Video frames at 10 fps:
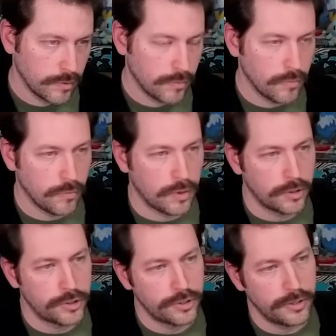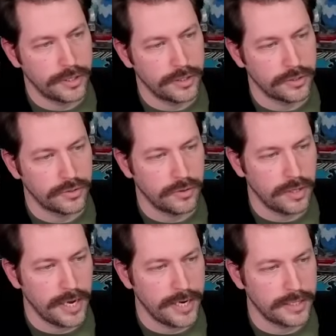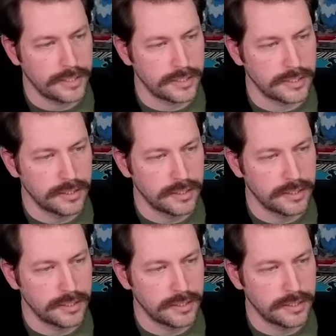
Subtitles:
Water Shuriken the Snorlax.